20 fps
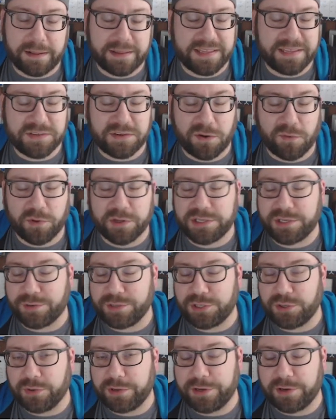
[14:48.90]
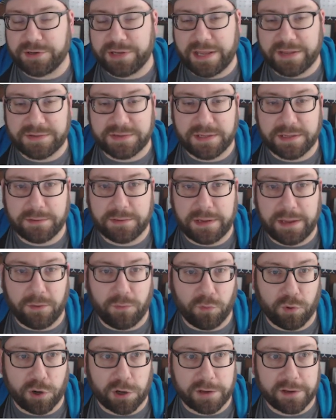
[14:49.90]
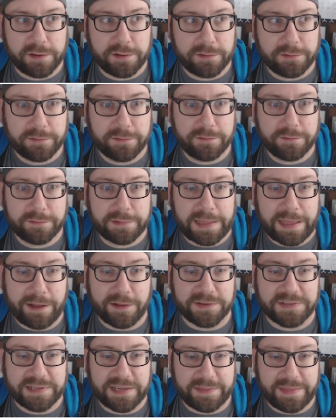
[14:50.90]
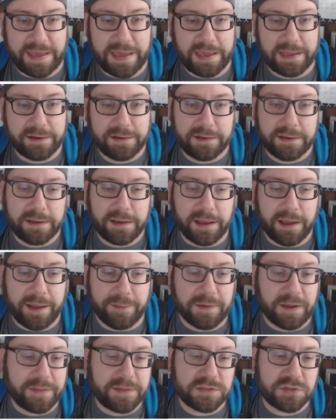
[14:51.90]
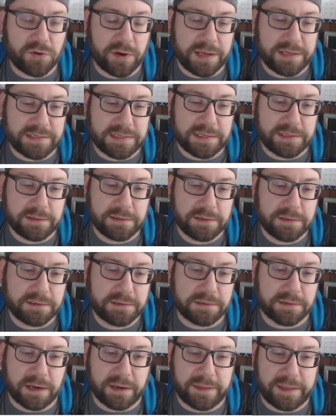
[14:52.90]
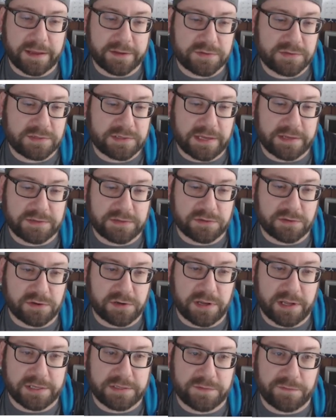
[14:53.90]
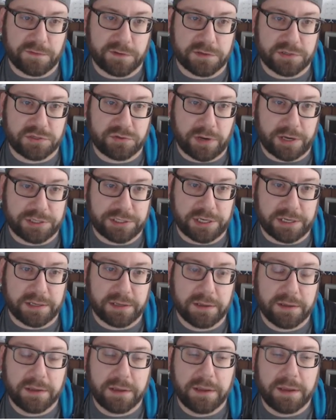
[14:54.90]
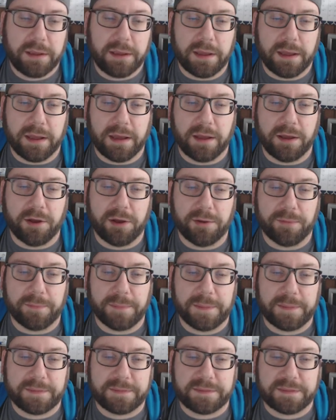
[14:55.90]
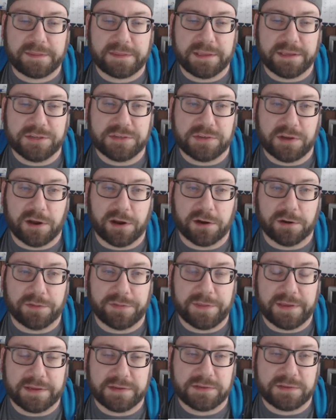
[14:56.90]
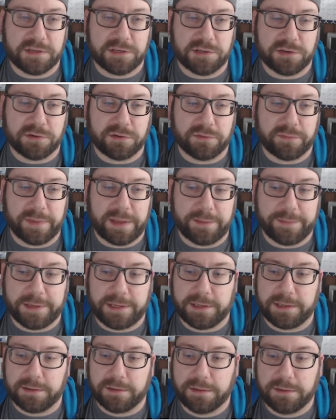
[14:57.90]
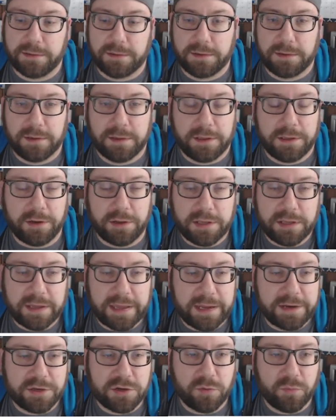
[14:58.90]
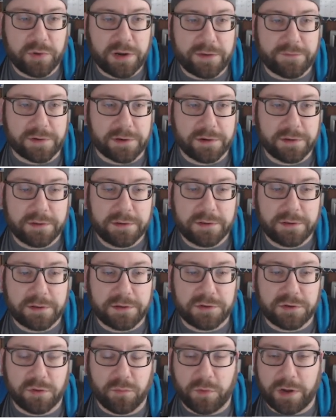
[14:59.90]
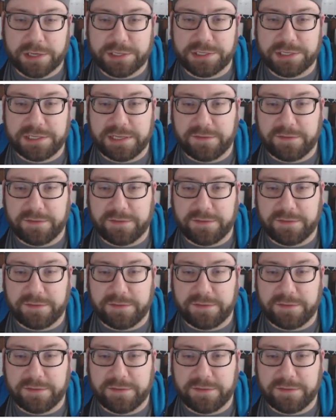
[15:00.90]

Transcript: these aren't ones you would do at your desk at work. I'll say that. Nothing's crazy. None of the exercises are nuts for stretching. These are things to do maybe, you know, you can kind of do them whenever. You can do them watching